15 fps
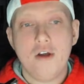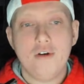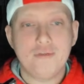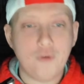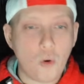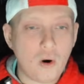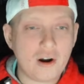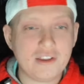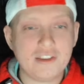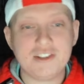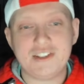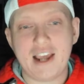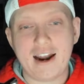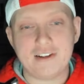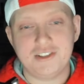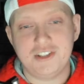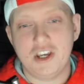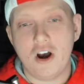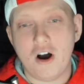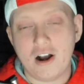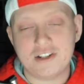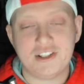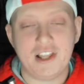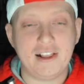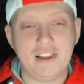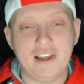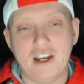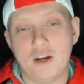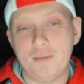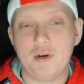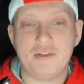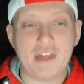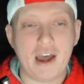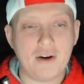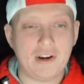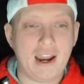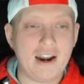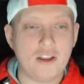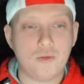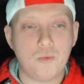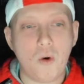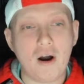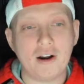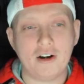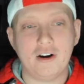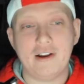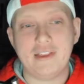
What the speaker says: For the Seattle Seahawks, likely going to be without Kenneth Walker,